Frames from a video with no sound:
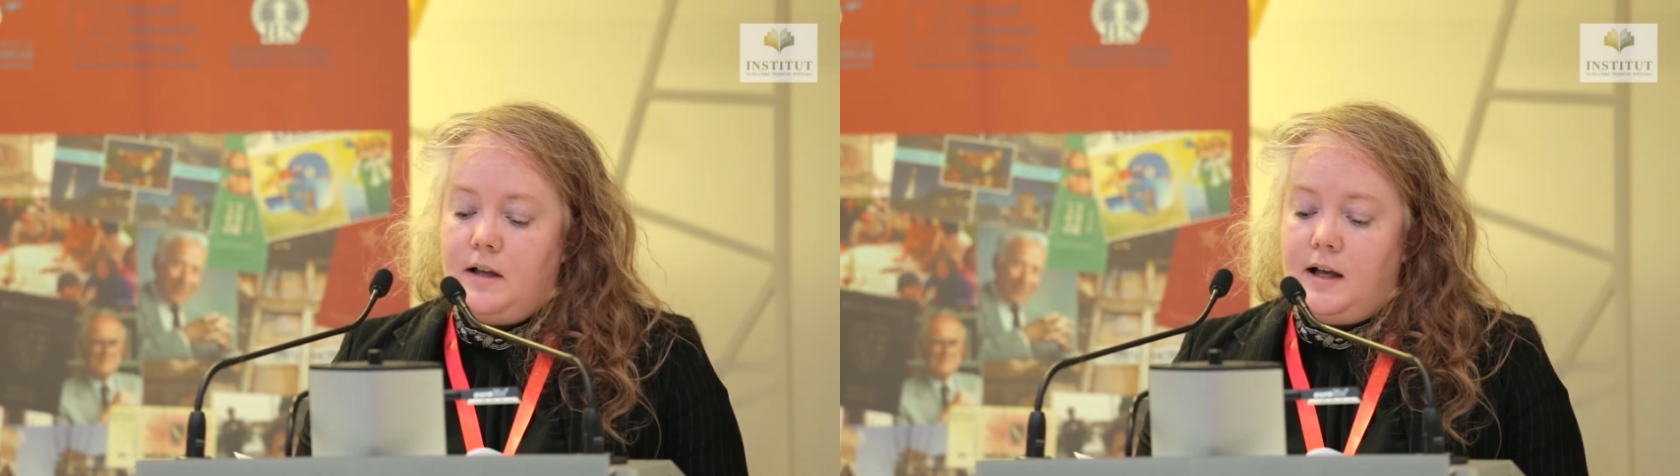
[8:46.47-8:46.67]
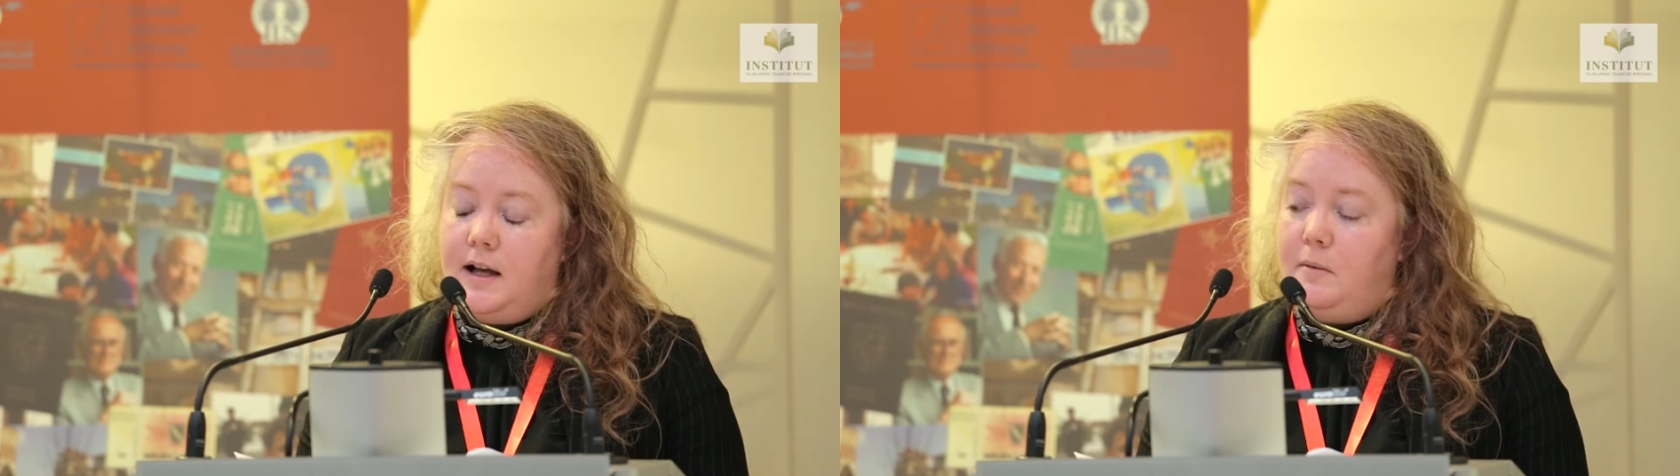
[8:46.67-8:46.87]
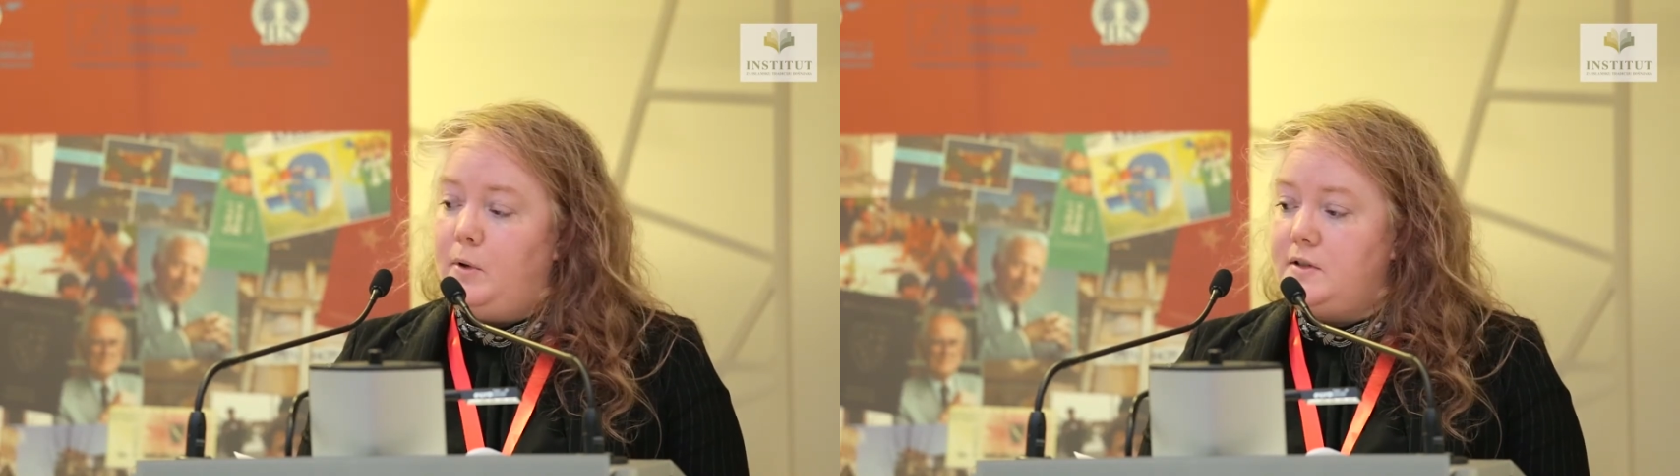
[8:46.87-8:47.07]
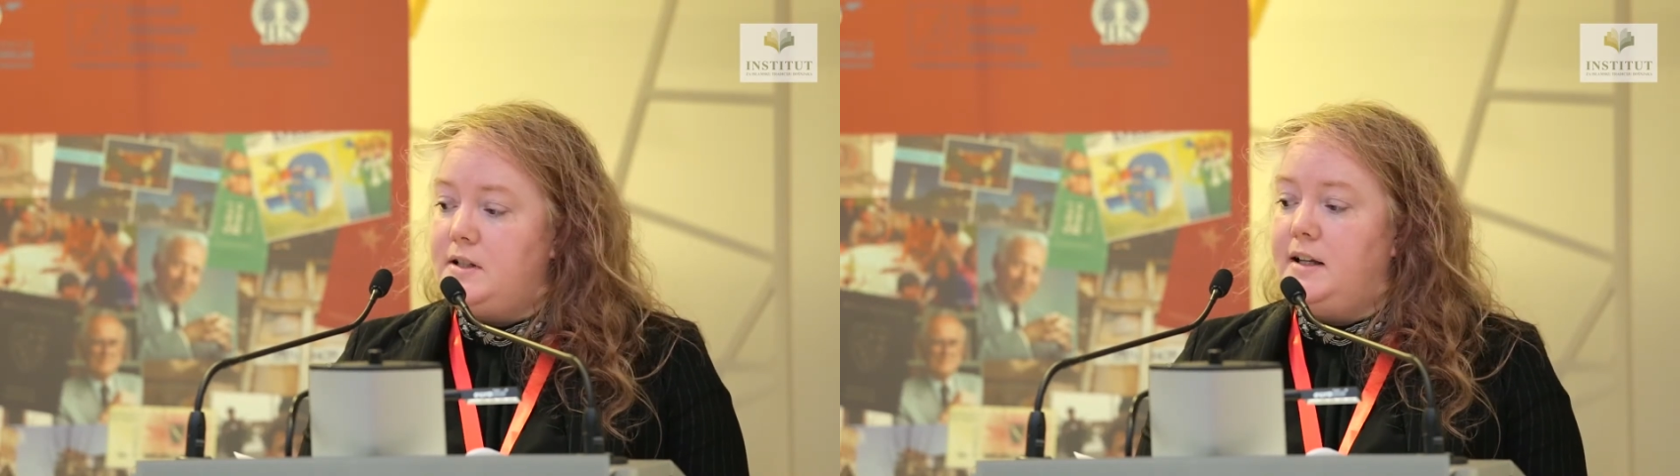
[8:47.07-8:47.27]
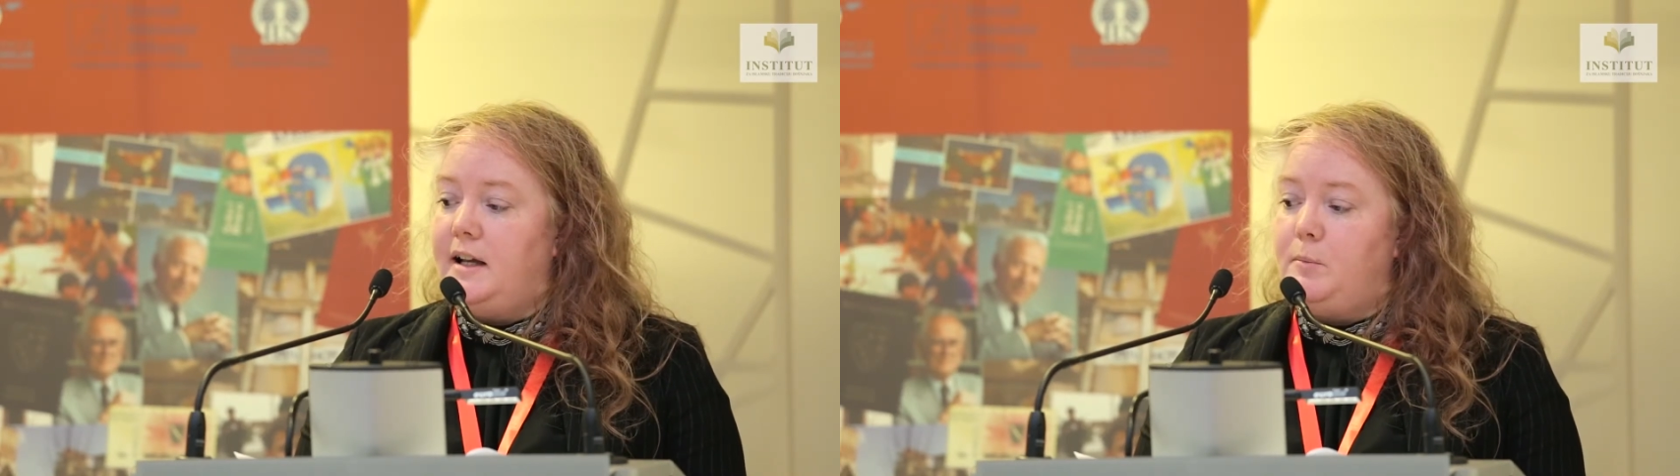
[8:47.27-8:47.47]

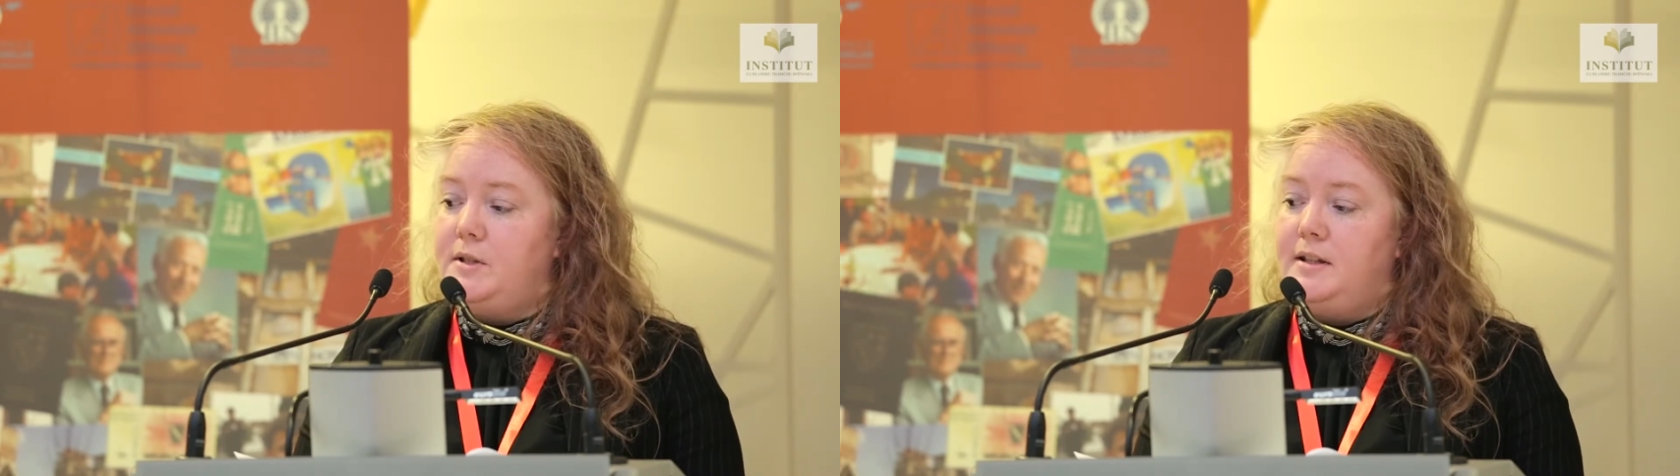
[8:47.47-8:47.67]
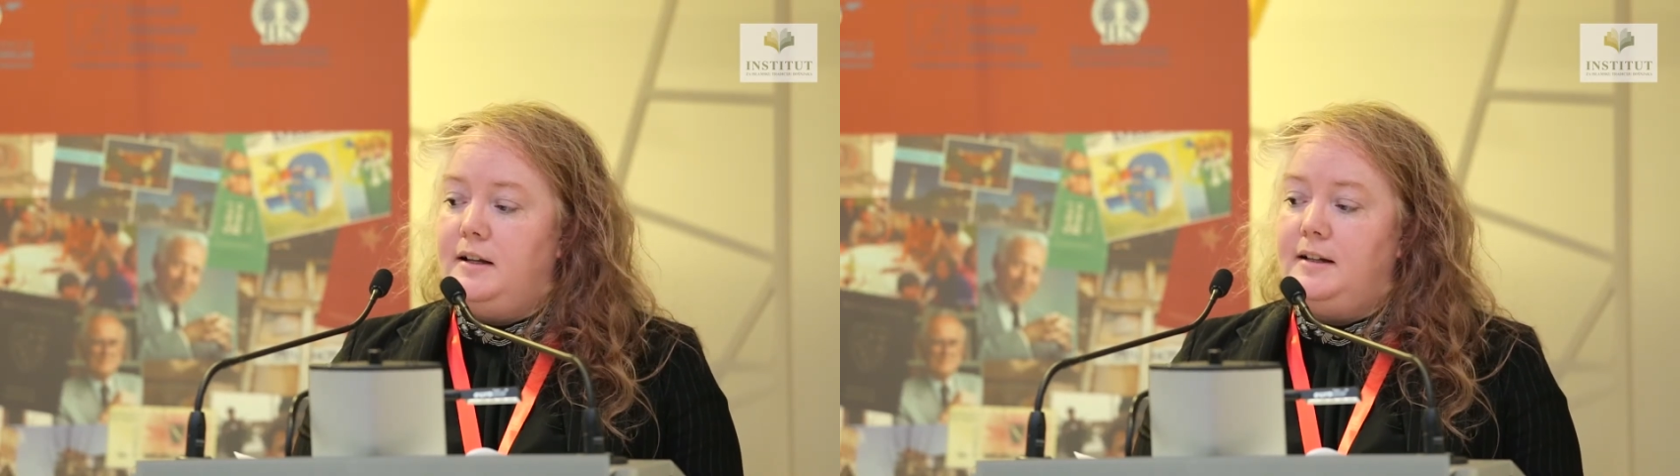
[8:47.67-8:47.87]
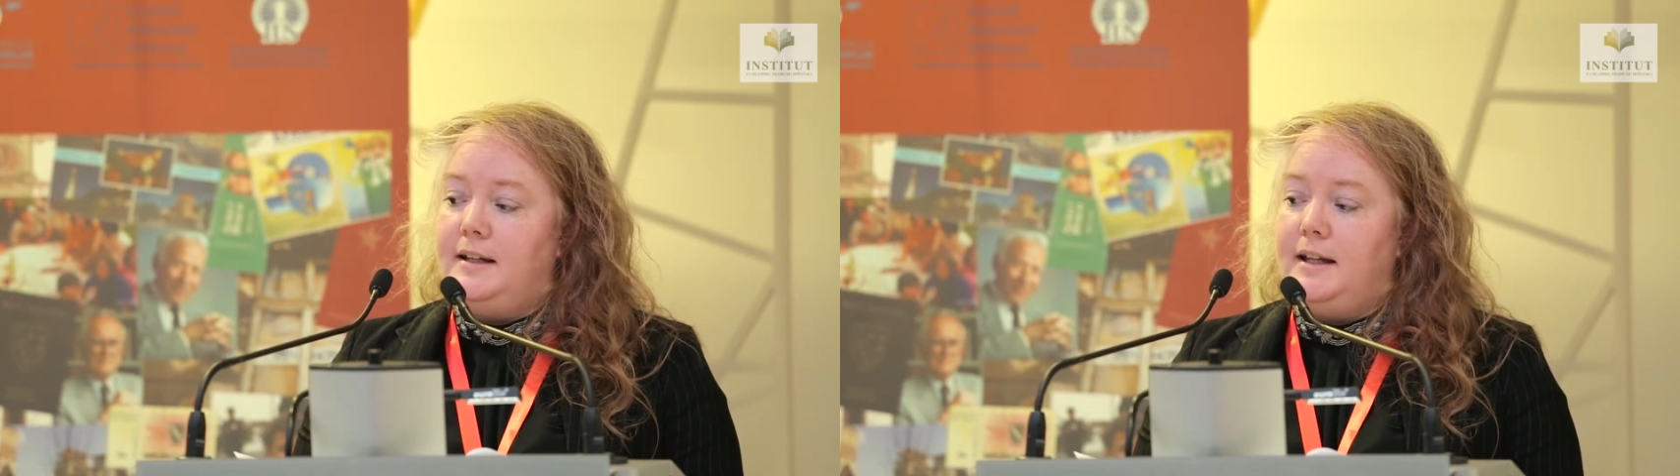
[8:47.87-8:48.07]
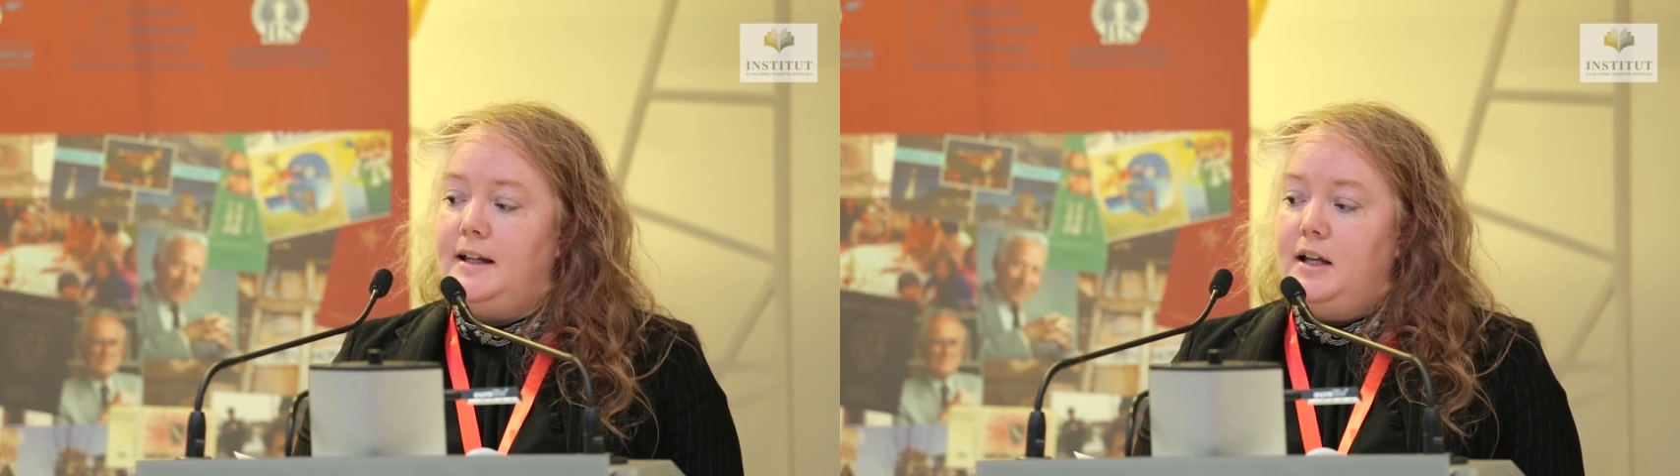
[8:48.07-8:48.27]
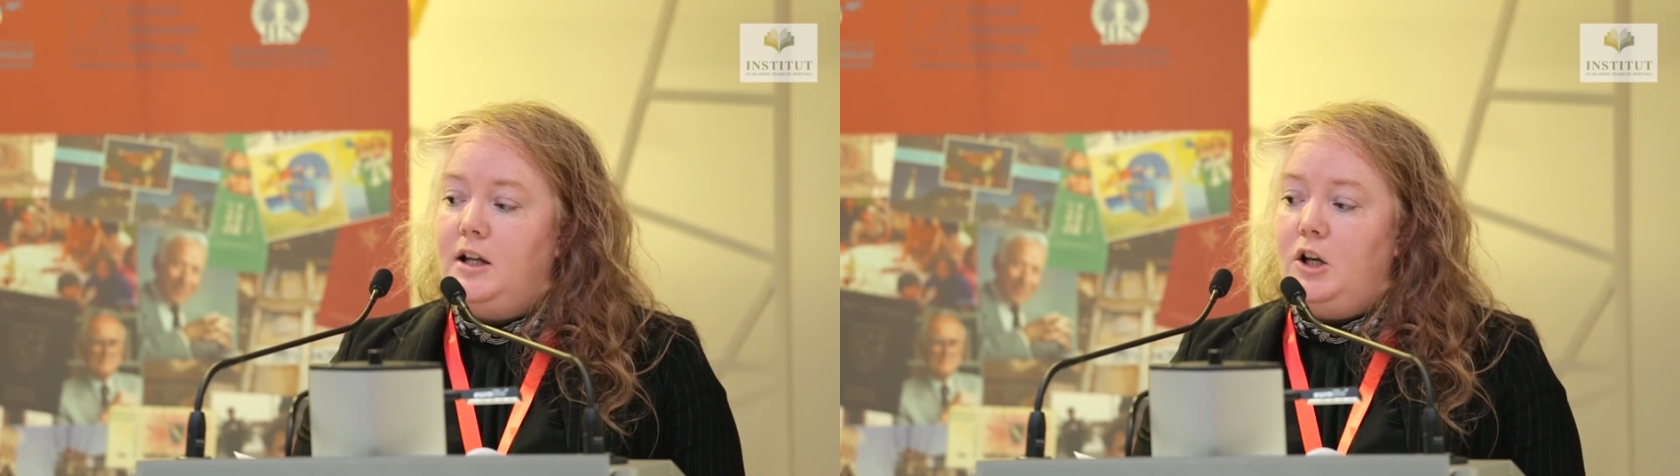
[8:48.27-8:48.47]
Bosnia had particularly